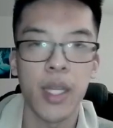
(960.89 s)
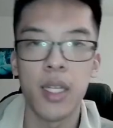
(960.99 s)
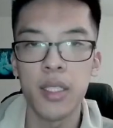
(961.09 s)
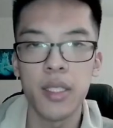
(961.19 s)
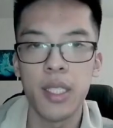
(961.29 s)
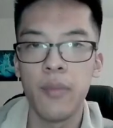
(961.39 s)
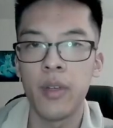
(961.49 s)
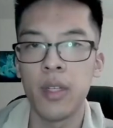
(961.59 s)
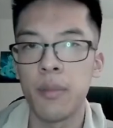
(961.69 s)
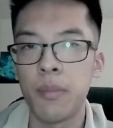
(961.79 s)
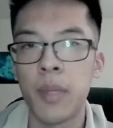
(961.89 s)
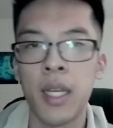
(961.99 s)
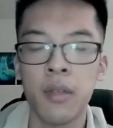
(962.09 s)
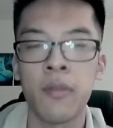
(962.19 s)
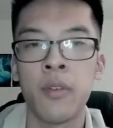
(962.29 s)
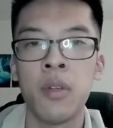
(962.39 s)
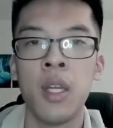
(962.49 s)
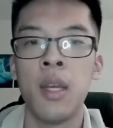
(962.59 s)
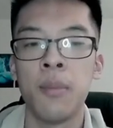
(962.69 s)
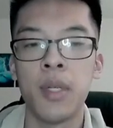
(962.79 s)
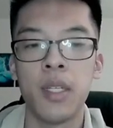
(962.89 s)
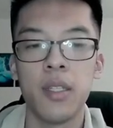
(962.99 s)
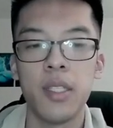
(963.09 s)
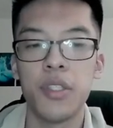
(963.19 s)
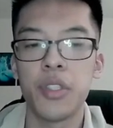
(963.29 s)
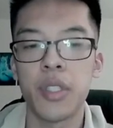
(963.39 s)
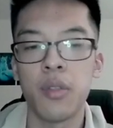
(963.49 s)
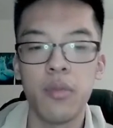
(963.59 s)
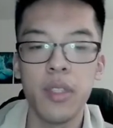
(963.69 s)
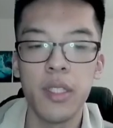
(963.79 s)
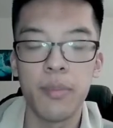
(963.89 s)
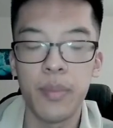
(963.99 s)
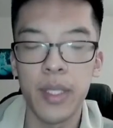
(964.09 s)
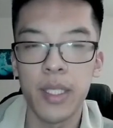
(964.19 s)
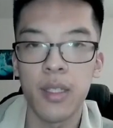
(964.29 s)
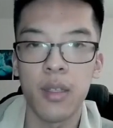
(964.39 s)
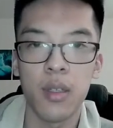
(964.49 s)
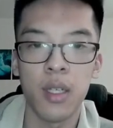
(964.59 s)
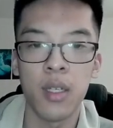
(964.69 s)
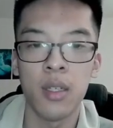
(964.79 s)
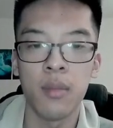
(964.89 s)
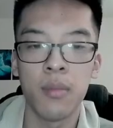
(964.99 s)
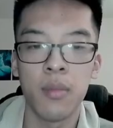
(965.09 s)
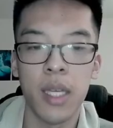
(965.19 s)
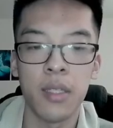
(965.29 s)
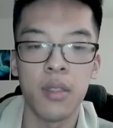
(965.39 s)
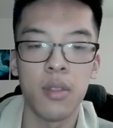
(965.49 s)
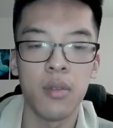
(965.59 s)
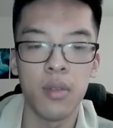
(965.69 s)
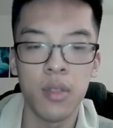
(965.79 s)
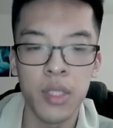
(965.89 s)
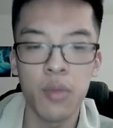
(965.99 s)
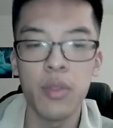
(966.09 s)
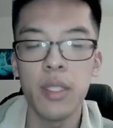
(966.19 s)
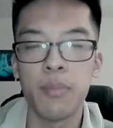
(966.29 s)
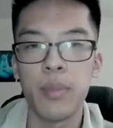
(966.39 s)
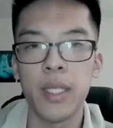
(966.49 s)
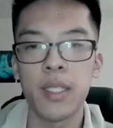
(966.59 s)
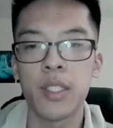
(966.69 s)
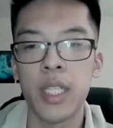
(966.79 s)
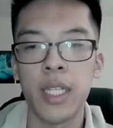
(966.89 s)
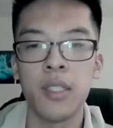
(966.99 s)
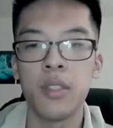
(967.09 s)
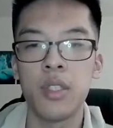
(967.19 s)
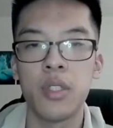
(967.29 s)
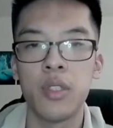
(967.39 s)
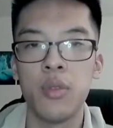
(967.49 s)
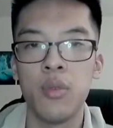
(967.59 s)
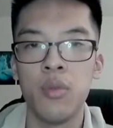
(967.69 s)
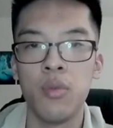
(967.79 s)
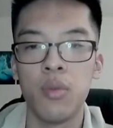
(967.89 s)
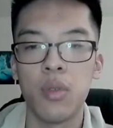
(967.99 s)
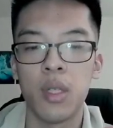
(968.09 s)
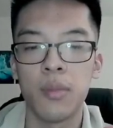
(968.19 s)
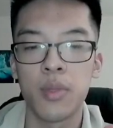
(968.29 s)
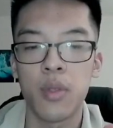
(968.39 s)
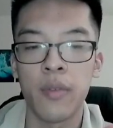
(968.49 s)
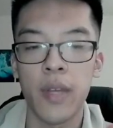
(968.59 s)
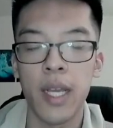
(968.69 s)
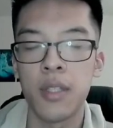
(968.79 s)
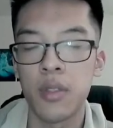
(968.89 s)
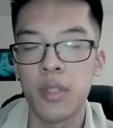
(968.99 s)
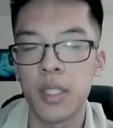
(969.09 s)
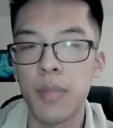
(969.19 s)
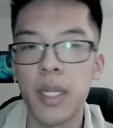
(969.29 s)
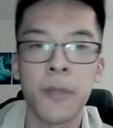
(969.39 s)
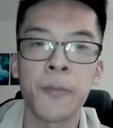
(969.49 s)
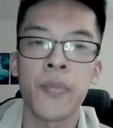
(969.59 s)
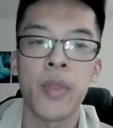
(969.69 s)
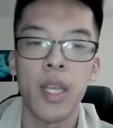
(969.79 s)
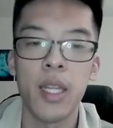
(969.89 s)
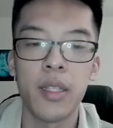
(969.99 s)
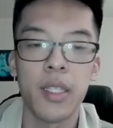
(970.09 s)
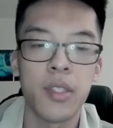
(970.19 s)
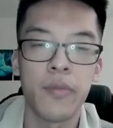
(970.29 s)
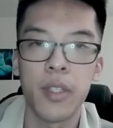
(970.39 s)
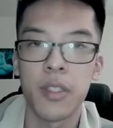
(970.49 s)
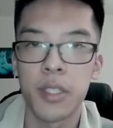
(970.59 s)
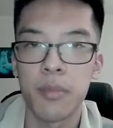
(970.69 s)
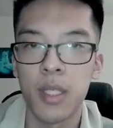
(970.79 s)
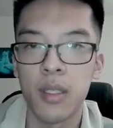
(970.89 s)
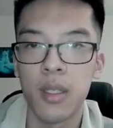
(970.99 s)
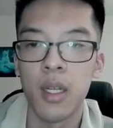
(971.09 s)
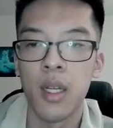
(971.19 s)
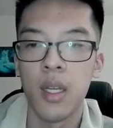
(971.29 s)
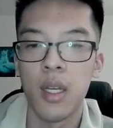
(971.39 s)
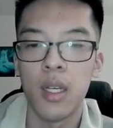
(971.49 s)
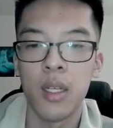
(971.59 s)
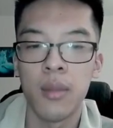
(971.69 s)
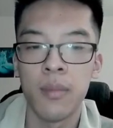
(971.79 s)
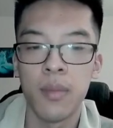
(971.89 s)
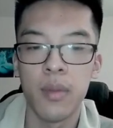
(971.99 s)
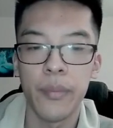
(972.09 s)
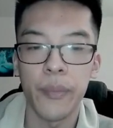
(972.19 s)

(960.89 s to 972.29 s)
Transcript: It doesn't seem very impactful, but this is just a really big it's a really big change to sort of answer this meta, and I think it's a very smart um,